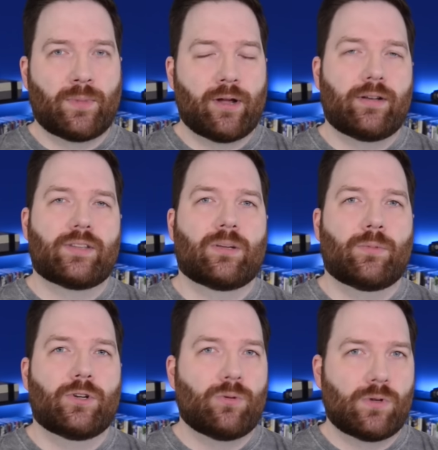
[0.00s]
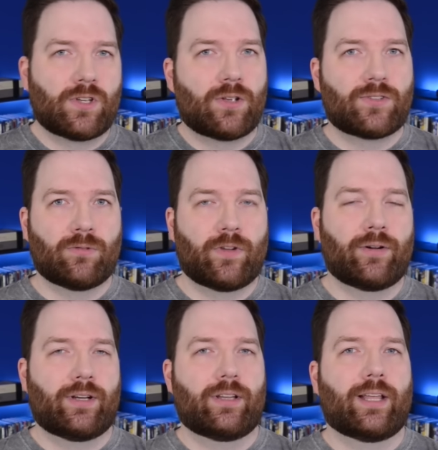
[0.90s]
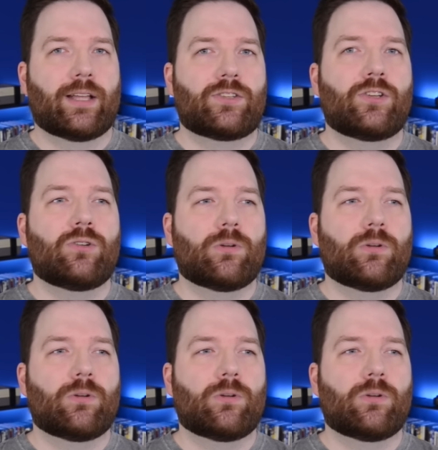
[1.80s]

married to someone who was also very into that too.